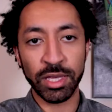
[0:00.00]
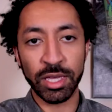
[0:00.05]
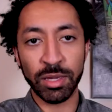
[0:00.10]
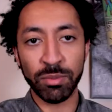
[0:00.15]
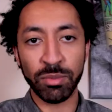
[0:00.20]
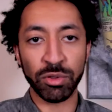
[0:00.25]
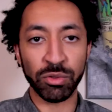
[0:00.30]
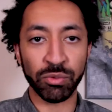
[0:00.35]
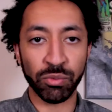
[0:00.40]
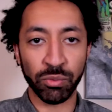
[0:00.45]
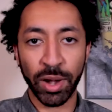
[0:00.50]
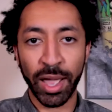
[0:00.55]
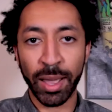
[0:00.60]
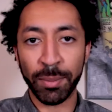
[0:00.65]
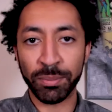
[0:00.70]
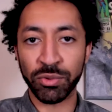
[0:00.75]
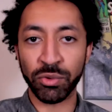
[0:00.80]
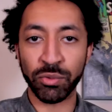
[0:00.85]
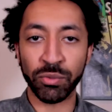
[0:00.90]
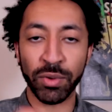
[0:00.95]
theme is
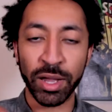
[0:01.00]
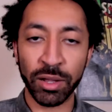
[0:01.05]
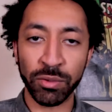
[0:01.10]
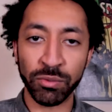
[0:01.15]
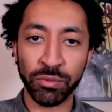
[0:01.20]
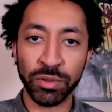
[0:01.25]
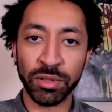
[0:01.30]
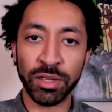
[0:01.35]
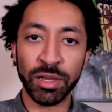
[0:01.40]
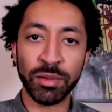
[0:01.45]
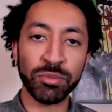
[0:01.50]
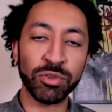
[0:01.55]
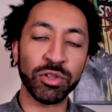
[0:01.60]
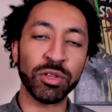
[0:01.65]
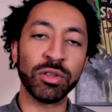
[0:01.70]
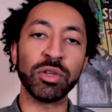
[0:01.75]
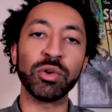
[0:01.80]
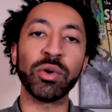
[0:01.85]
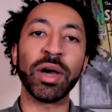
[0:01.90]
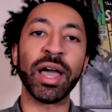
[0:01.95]
wrapped around
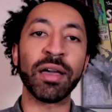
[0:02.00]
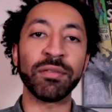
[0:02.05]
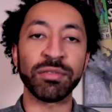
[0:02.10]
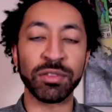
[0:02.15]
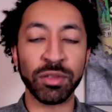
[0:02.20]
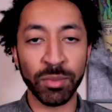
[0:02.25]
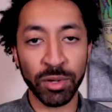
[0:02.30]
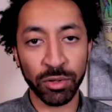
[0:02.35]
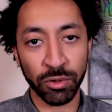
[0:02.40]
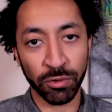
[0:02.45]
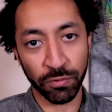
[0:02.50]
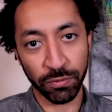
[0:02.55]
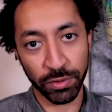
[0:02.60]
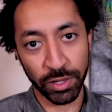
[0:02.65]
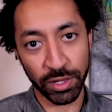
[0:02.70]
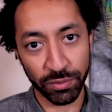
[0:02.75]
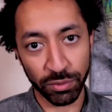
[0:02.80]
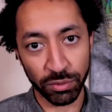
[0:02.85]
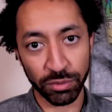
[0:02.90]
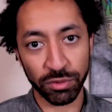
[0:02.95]
redemption, you'll have some other
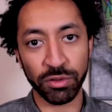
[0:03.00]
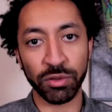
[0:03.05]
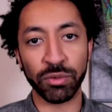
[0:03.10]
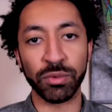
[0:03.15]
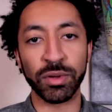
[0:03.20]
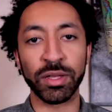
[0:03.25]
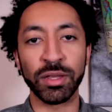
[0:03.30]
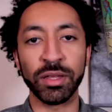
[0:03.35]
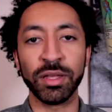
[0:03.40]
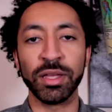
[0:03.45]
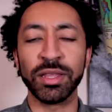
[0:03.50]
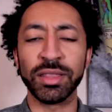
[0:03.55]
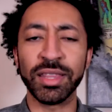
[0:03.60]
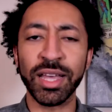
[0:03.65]
flavors to it.